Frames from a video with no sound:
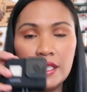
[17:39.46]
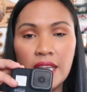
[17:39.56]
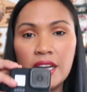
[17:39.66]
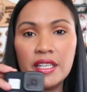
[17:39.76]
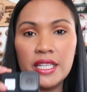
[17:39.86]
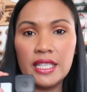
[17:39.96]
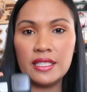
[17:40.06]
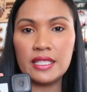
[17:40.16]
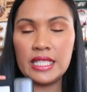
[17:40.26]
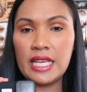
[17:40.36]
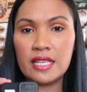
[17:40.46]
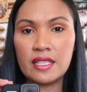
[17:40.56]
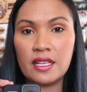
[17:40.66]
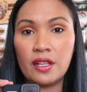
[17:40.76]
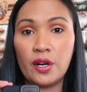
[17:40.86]
carrying the
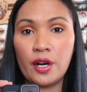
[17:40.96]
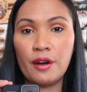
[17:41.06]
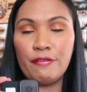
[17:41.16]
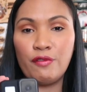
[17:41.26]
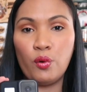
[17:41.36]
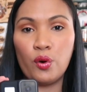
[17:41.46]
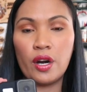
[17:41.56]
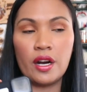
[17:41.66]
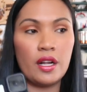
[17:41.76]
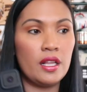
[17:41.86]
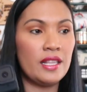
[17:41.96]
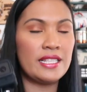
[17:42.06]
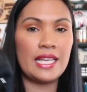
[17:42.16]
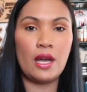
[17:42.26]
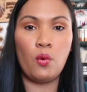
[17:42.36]
DSLR for,
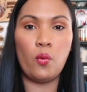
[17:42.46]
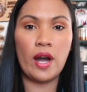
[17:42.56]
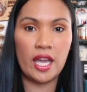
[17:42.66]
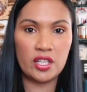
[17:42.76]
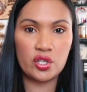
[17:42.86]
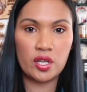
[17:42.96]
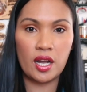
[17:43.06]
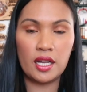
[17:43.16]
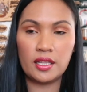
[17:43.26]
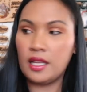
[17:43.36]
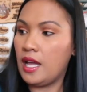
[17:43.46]
let's say, a wide shot,